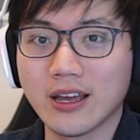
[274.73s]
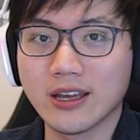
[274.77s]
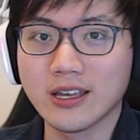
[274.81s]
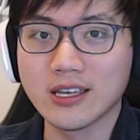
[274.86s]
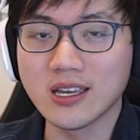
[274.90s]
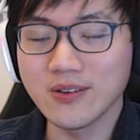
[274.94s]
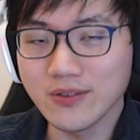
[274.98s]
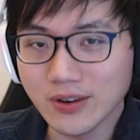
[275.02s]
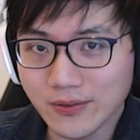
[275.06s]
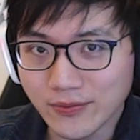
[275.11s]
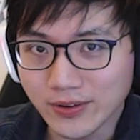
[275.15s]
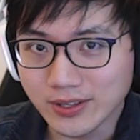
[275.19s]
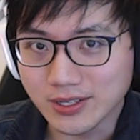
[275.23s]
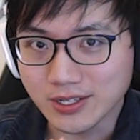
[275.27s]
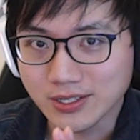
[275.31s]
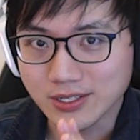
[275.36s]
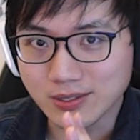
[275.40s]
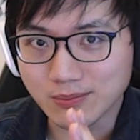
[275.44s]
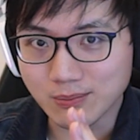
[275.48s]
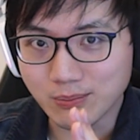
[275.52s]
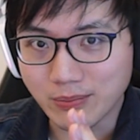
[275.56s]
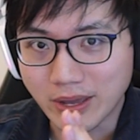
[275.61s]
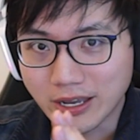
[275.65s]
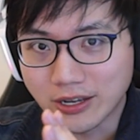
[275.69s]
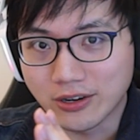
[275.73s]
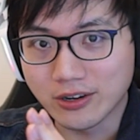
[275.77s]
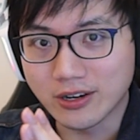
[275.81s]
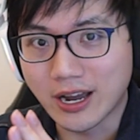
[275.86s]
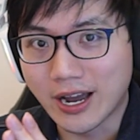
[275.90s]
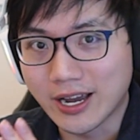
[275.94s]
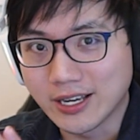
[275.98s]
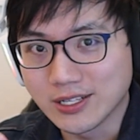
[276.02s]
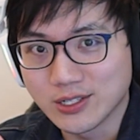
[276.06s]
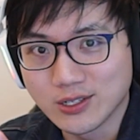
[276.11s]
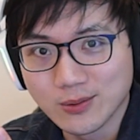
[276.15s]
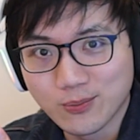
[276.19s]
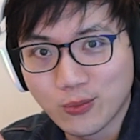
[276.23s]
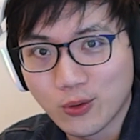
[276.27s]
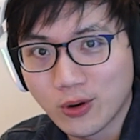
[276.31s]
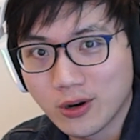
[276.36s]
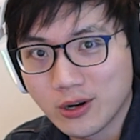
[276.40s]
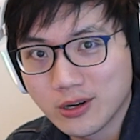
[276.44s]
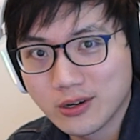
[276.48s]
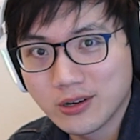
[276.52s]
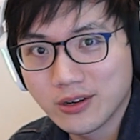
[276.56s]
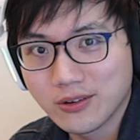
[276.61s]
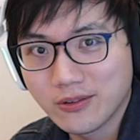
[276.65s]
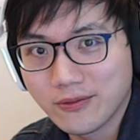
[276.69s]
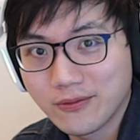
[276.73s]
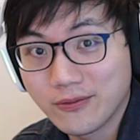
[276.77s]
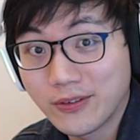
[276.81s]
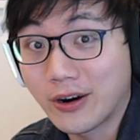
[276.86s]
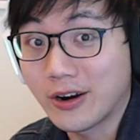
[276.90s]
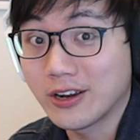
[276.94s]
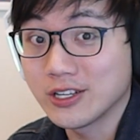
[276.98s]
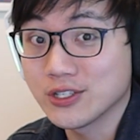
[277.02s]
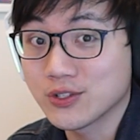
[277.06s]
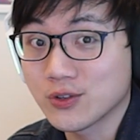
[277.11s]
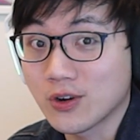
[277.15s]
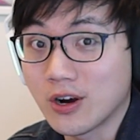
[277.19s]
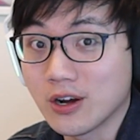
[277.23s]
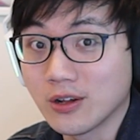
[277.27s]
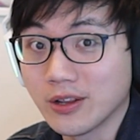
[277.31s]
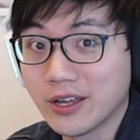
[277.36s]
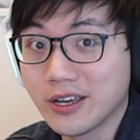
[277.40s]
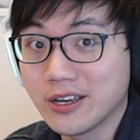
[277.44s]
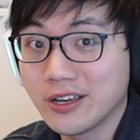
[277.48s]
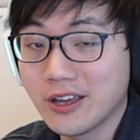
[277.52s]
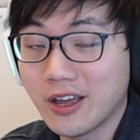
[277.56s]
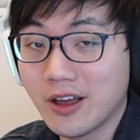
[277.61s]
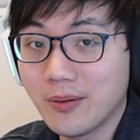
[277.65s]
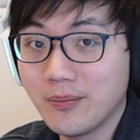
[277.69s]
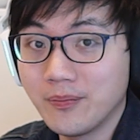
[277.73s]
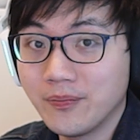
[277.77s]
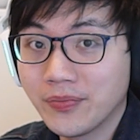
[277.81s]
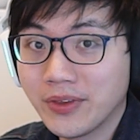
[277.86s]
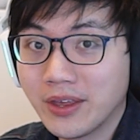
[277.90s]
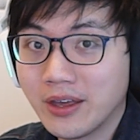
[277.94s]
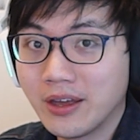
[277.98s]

Even if it doesn't make your Kaisa board very strong late game,